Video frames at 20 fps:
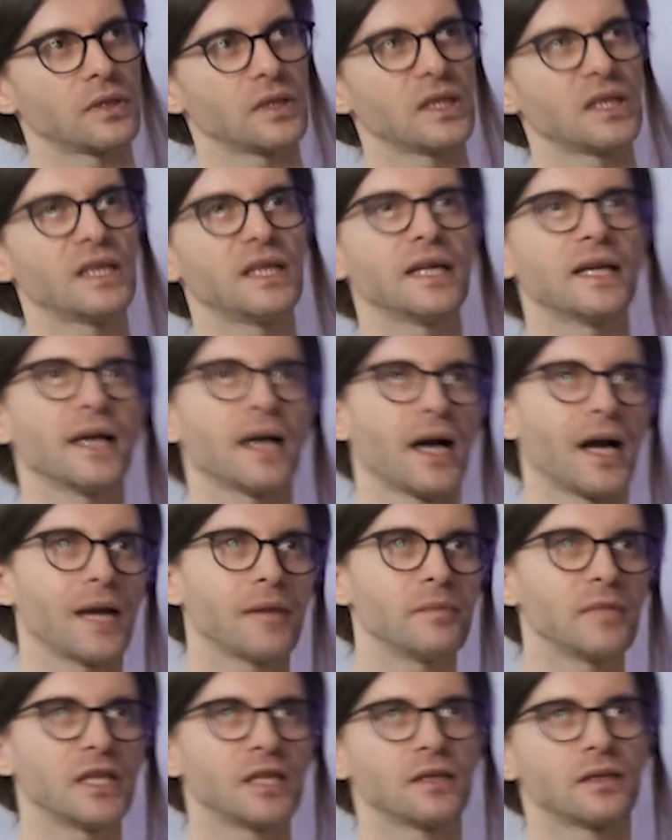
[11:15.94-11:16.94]
Yeah, I
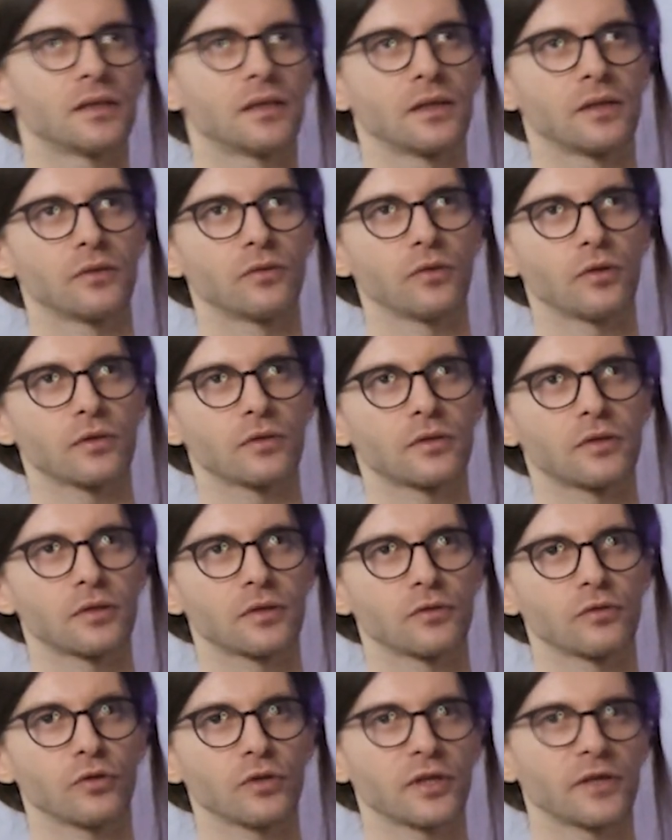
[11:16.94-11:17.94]
mean, not
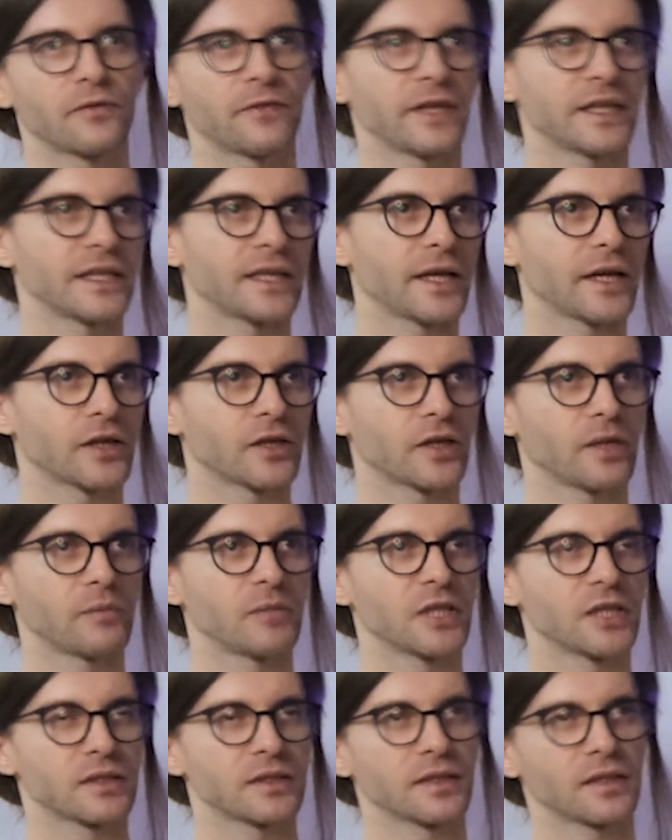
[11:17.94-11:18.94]
a Venn diagram
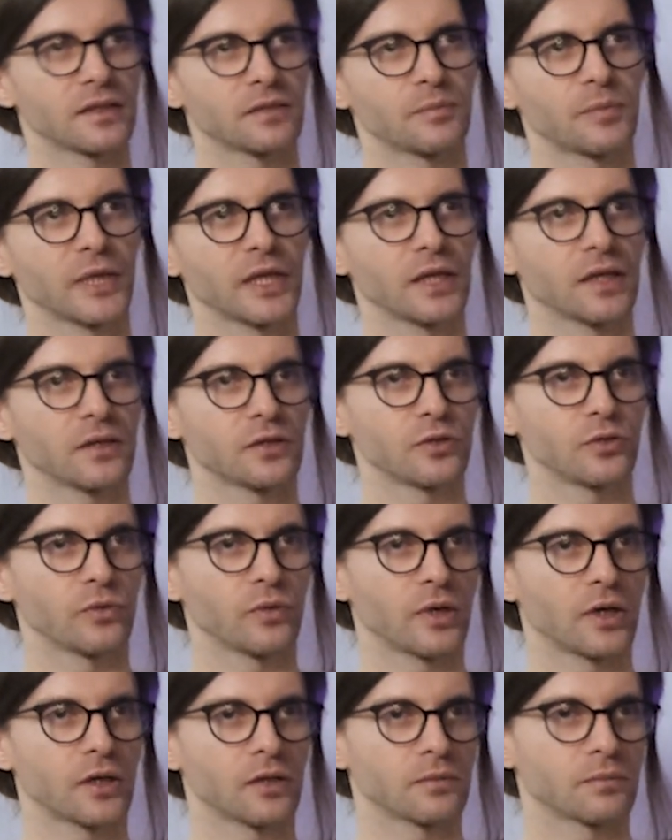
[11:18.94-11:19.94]
in a sense, because you
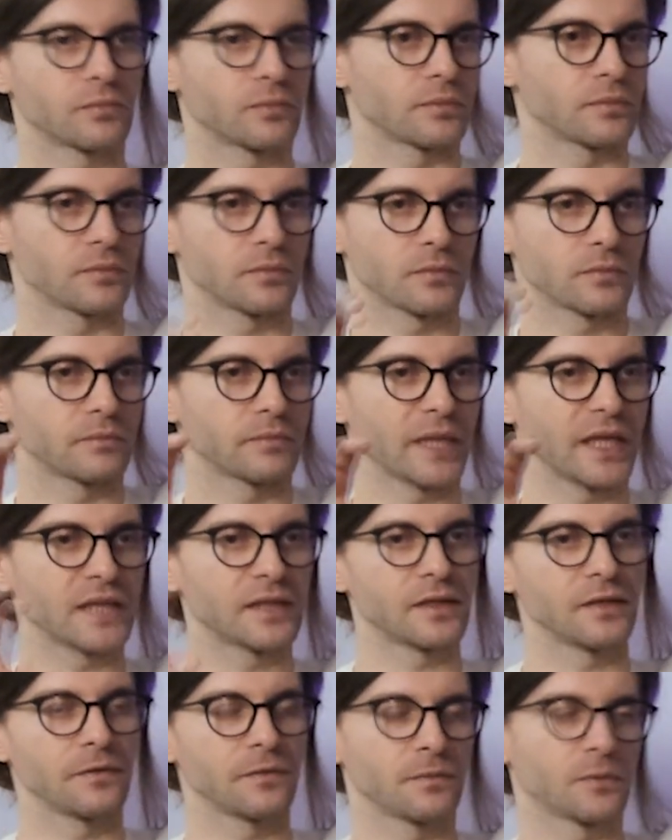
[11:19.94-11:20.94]
are
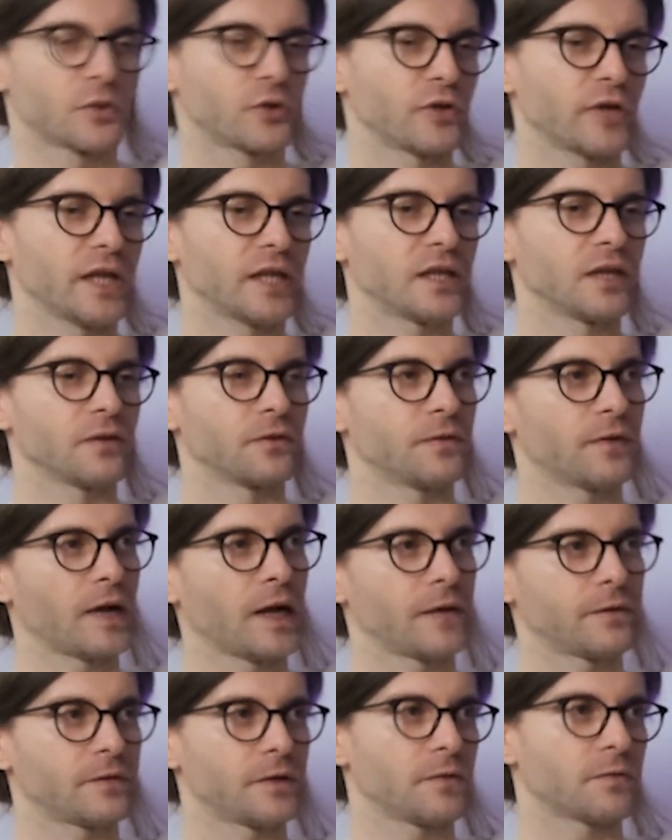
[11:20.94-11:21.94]
basically creating
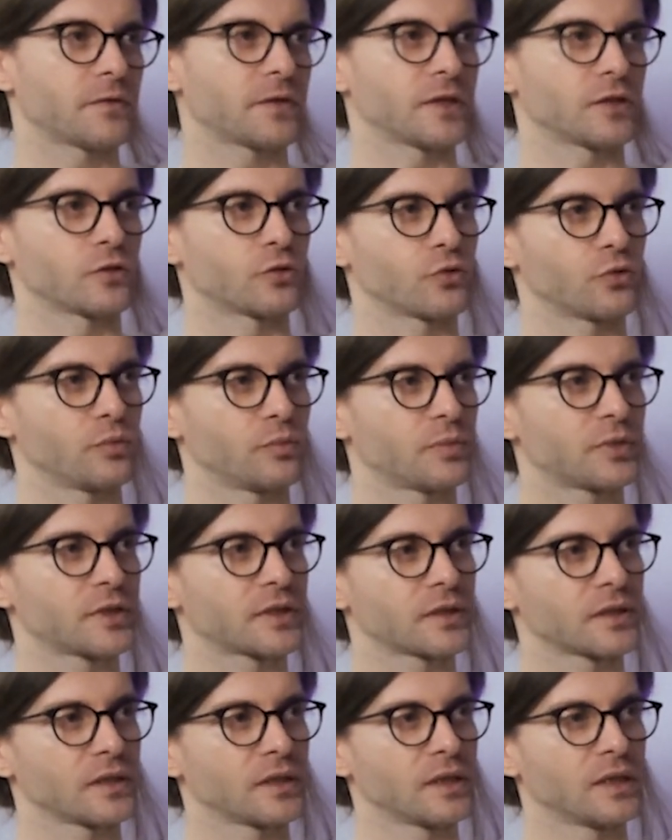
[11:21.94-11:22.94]
5 different
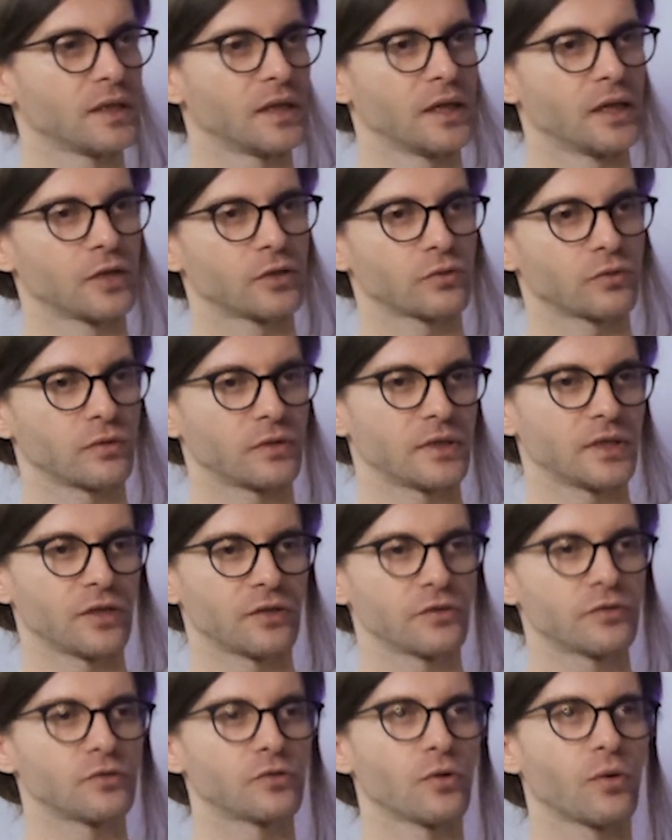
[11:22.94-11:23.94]
groups. So there
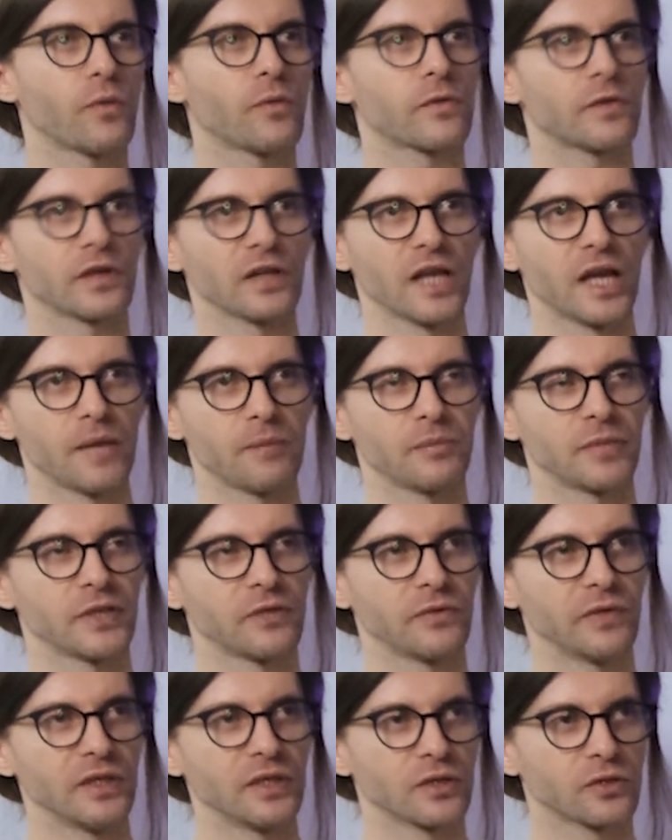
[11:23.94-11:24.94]
is no overlap
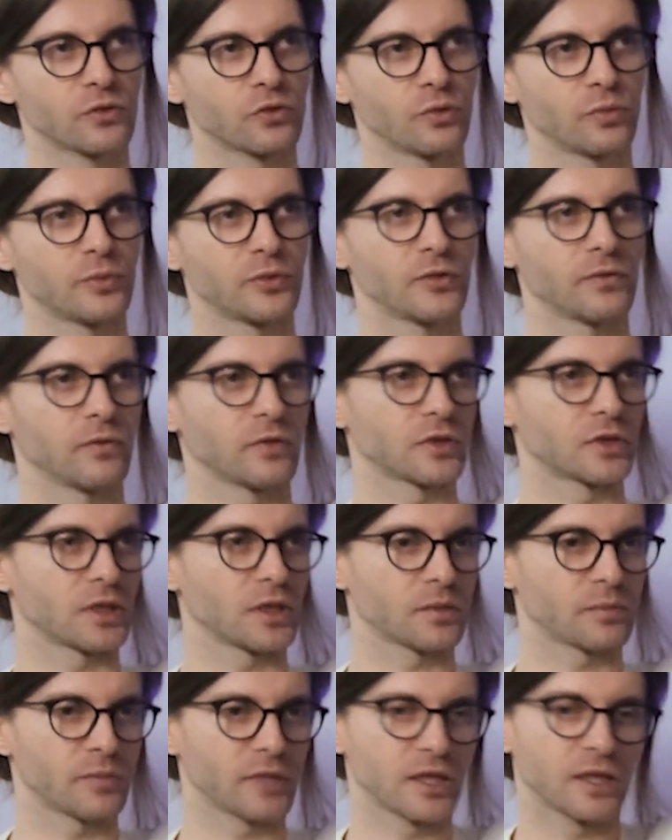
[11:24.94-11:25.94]
between the groups. You will
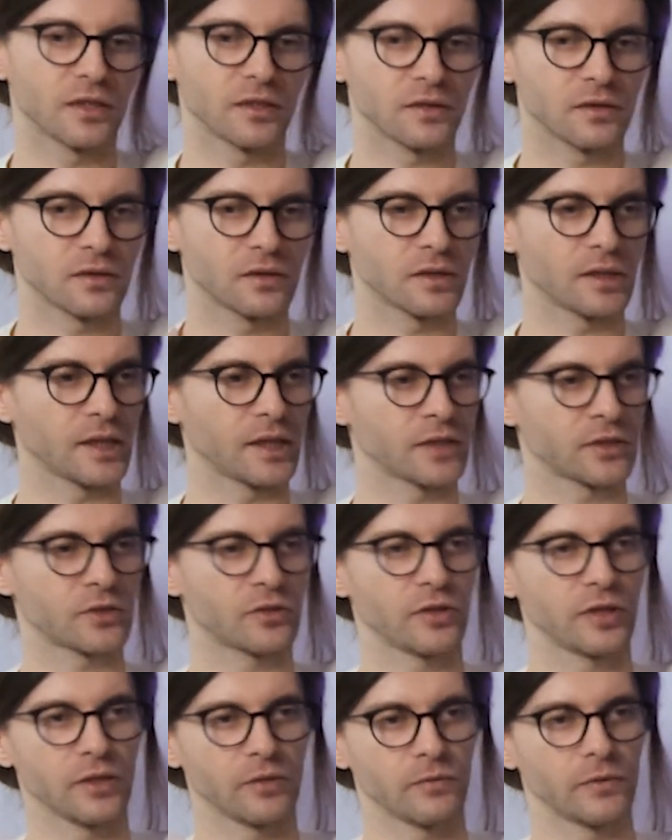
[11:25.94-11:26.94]
just, because
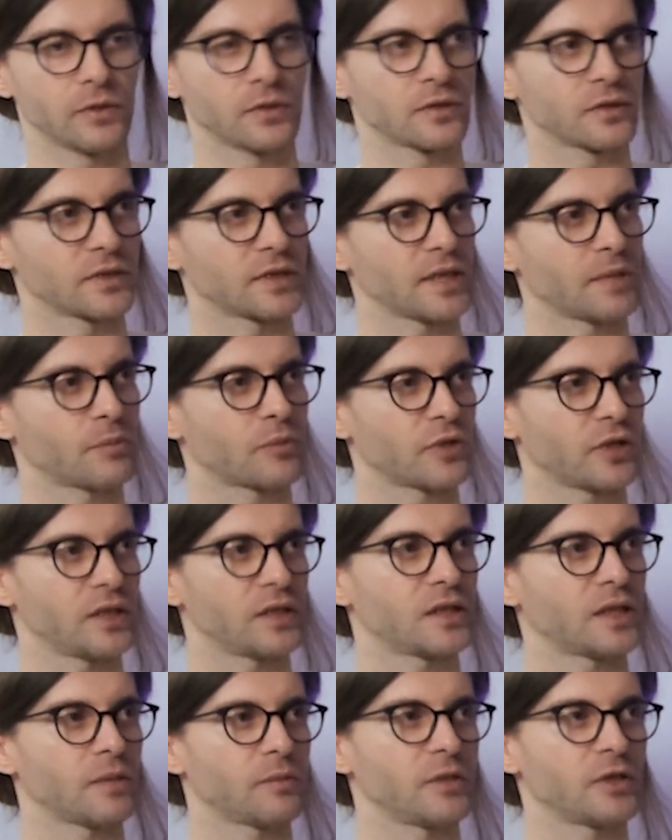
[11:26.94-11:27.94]
clustering will separate
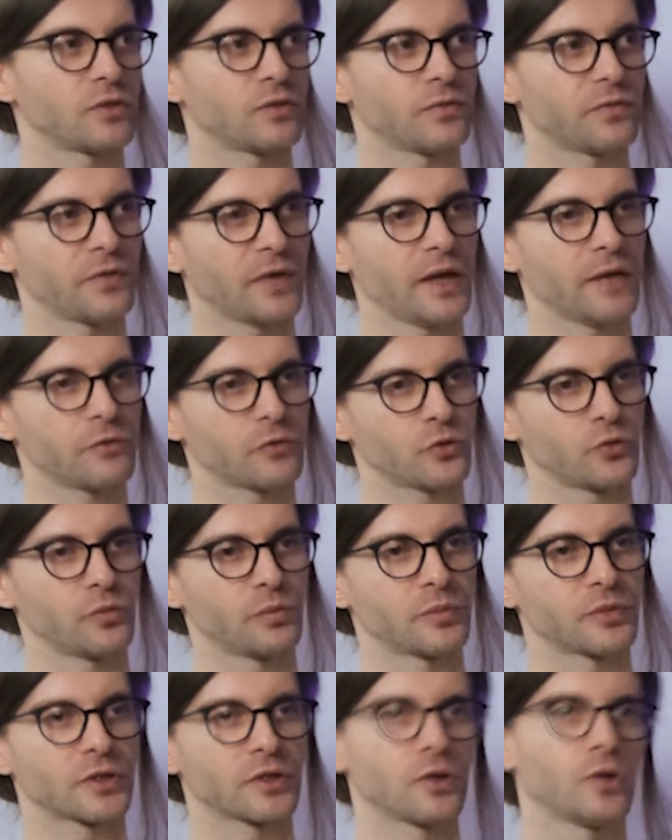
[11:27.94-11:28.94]
them into 5
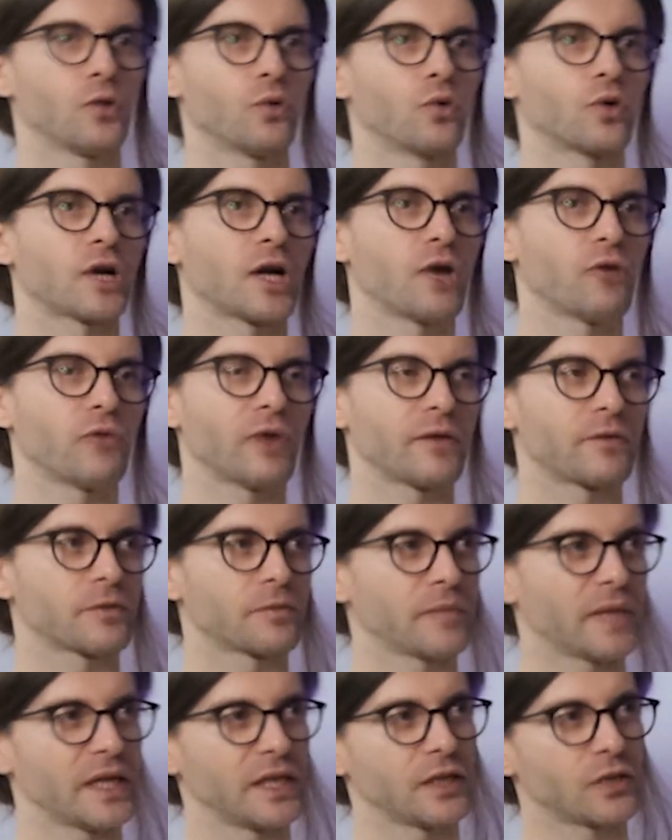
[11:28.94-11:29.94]
groups, or however
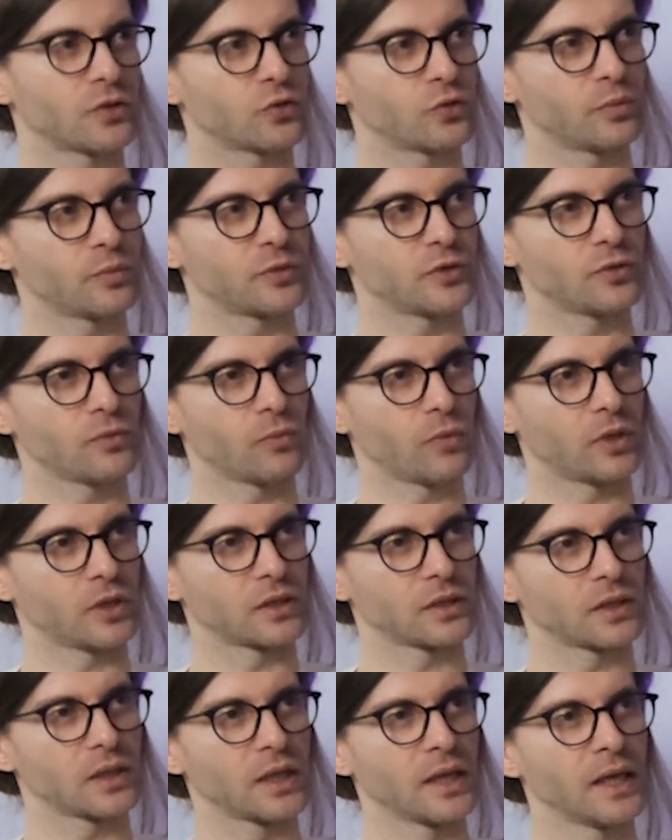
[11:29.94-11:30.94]
many groups you
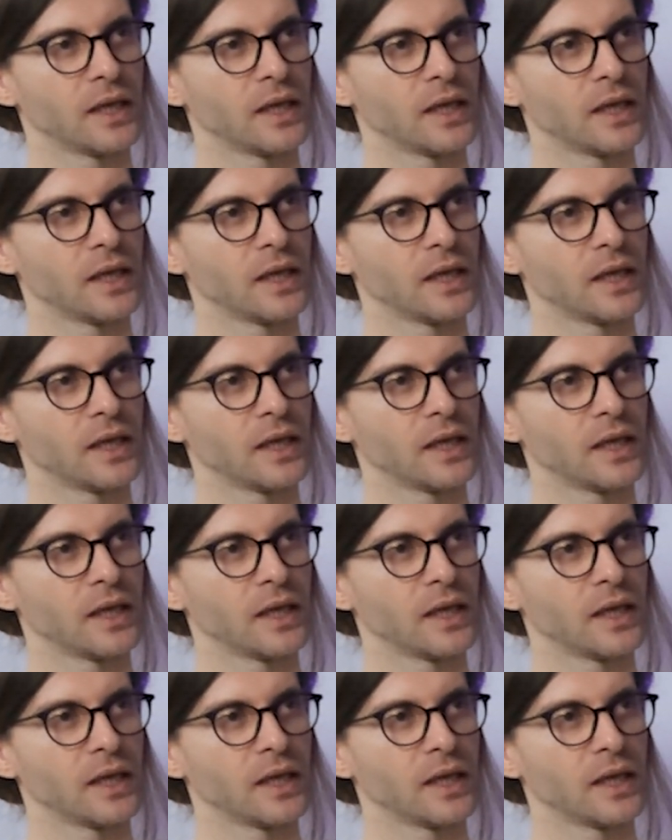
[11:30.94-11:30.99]
want.